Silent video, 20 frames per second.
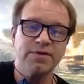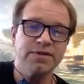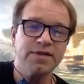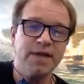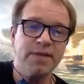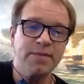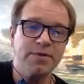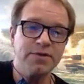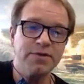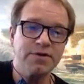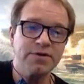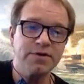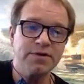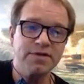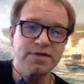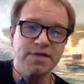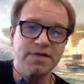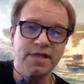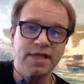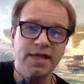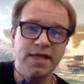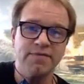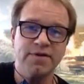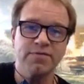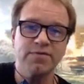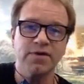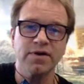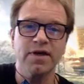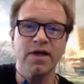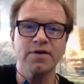temperatures, and they have
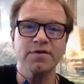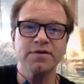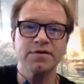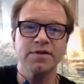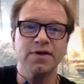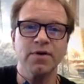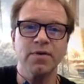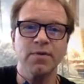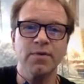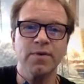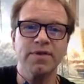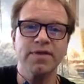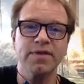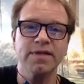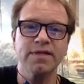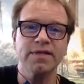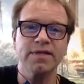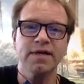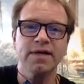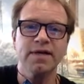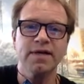different colors that go with it.